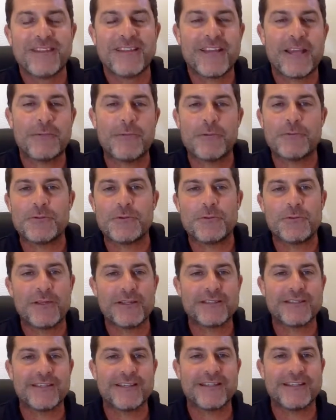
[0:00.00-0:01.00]
came up to
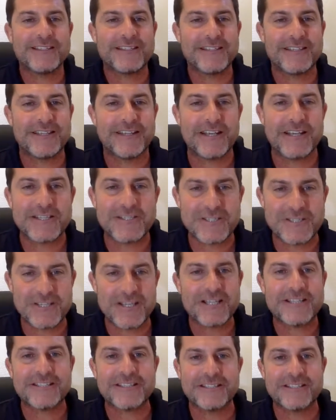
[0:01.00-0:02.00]
me and said, listen here, this
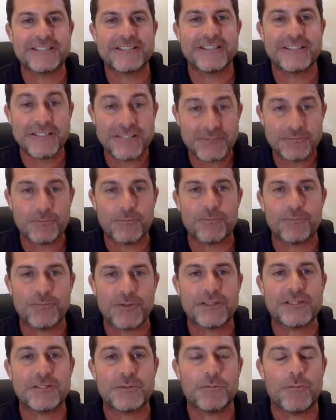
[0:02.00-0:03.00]

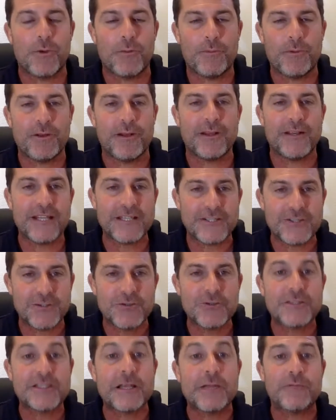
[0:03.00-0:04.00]
is popular. Let's
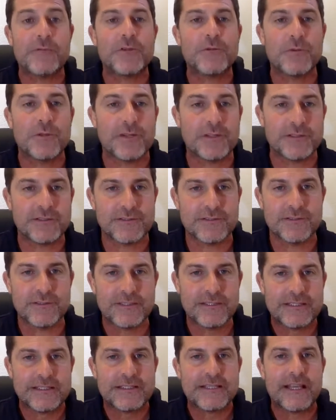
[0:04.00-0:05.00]
do something with this,
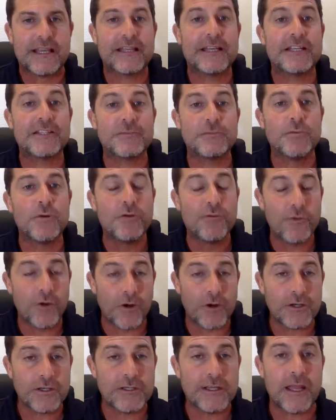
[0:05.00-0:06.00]
and let's move
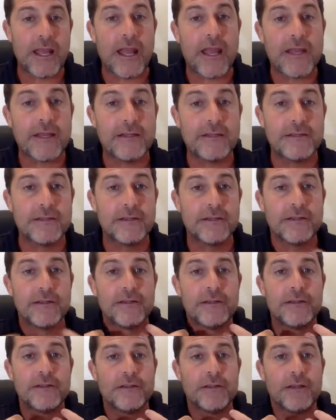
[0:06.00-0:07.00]
on and
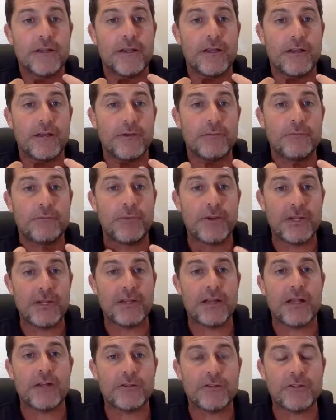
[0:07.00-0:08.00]
bring
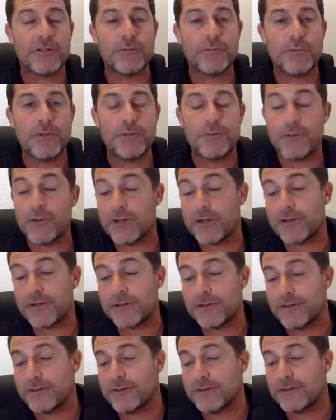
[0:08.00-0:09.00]
it out to the people. And